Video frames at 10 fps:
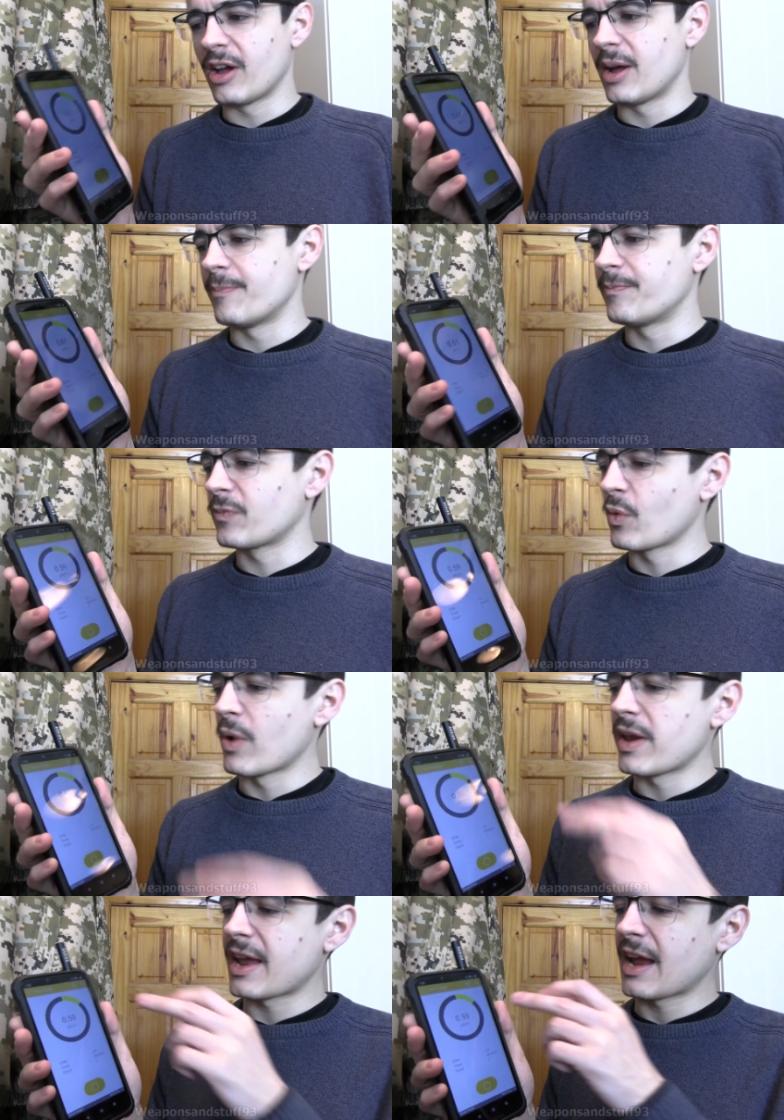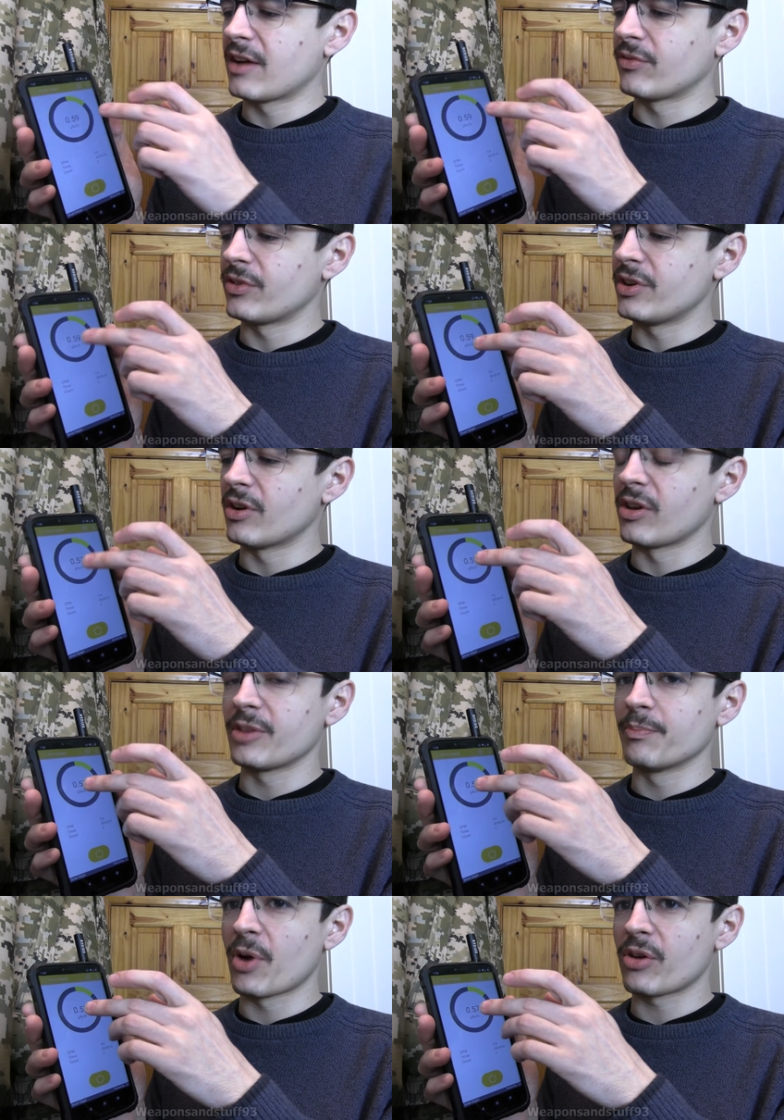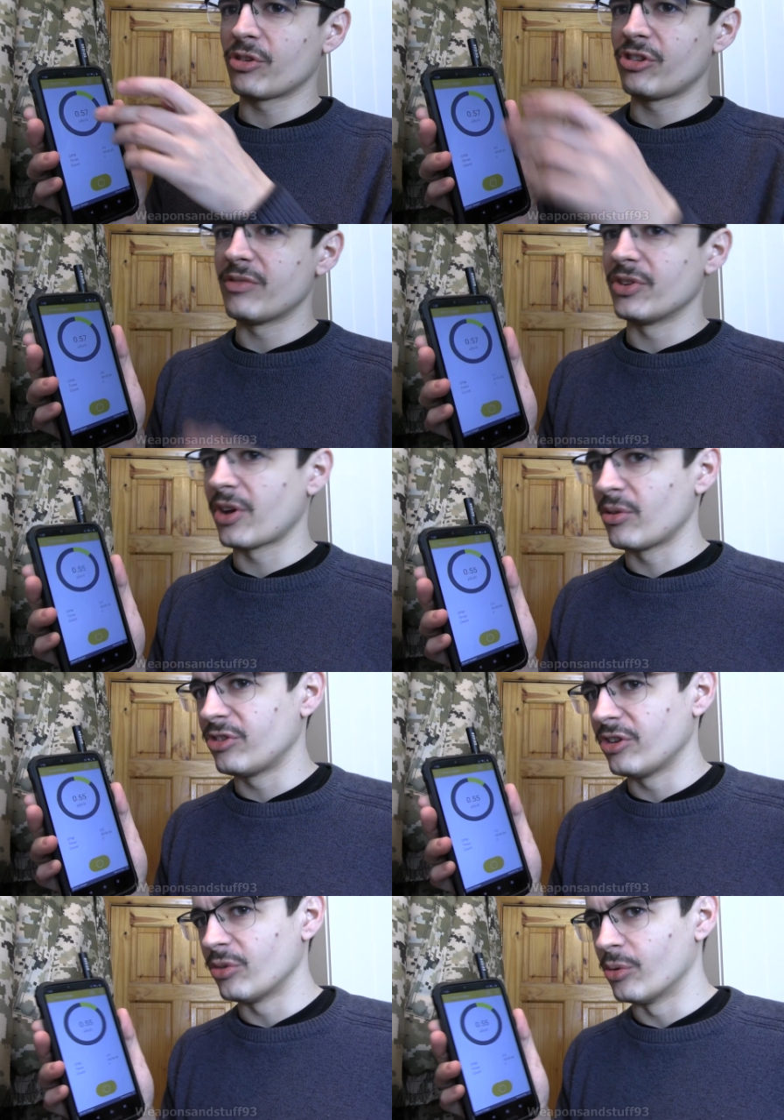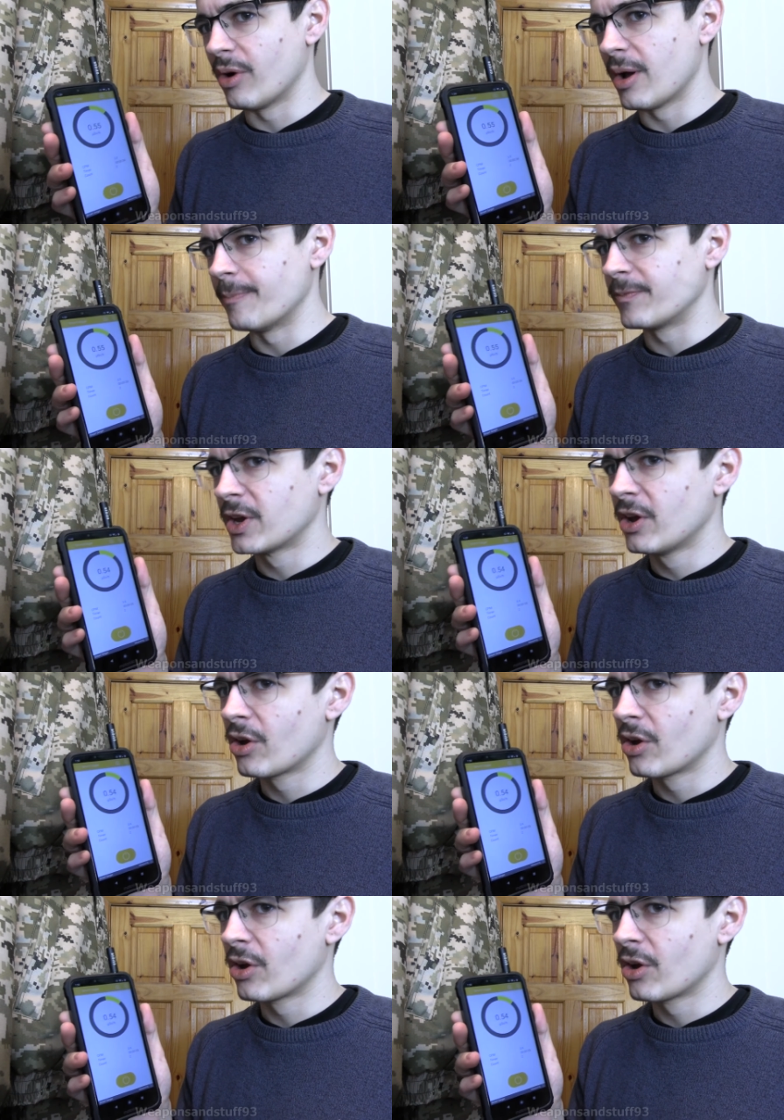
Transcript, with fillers: Um, when they have, you know, like microsievert doses or um,